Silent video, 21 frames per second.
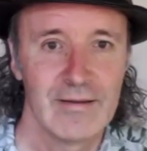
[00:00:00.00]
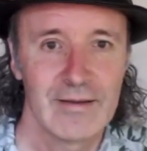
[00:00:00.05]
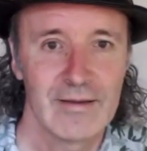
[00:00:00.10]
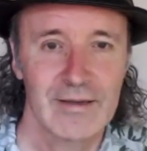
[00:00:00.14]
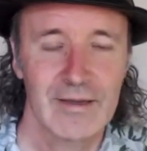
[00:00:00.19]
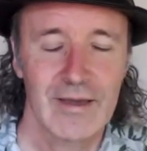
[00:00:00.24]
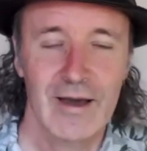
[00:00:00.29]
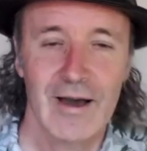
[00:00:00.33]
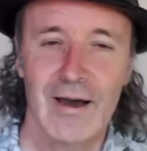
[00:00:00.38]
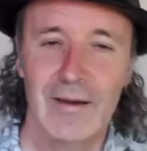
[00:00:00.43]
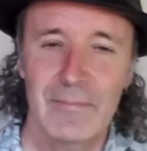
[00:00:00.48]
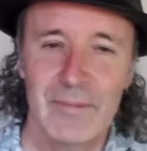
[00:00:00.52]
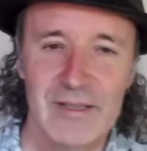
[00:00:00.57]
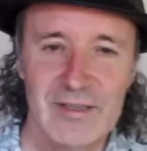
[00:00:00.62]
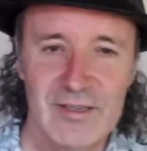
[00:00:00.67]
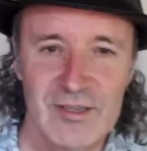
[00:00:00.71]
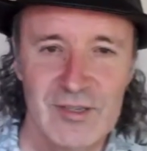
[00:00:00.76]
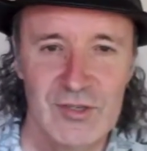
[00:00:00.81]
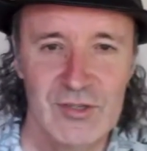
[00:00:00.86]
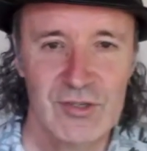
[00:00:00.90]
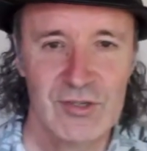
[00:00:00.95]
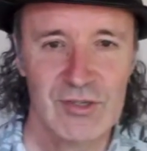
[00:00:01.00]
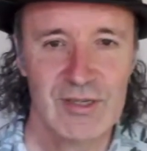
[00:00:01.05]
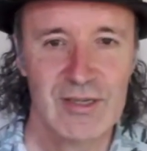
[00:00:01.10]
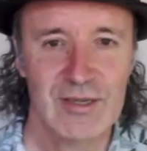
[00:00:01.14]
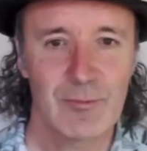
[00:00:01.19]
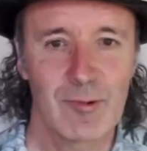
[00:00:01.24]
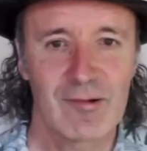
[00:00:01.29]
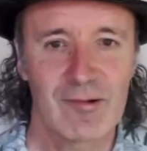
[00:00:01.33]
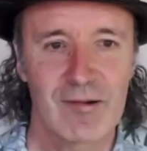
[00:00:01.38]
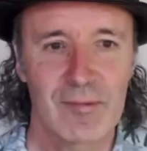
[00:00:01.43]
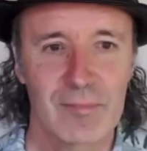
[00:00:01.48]
Come and see
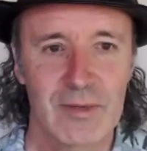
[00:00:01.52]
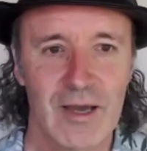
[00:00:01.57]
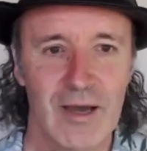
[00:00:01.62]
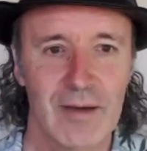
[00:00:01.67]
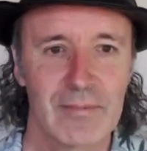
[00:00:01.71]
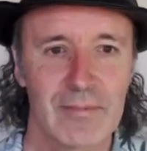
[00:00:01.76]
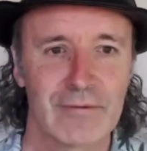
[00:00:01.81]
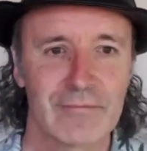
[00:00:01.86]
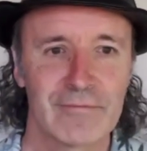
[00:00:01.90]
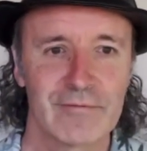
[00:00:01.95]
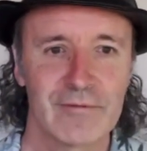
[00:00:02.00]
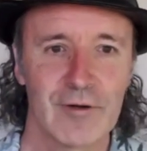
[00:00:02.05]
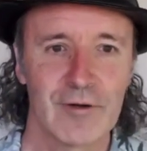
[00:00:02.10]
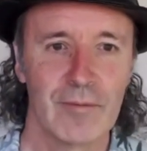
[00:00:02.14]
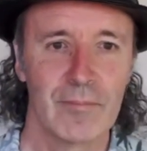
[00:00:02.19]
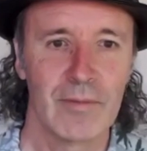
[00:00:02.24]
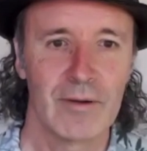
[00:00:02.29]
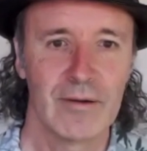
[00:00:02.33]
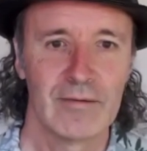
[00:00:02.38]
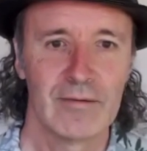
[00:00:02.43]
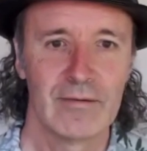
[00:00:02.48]
where I'm coming from,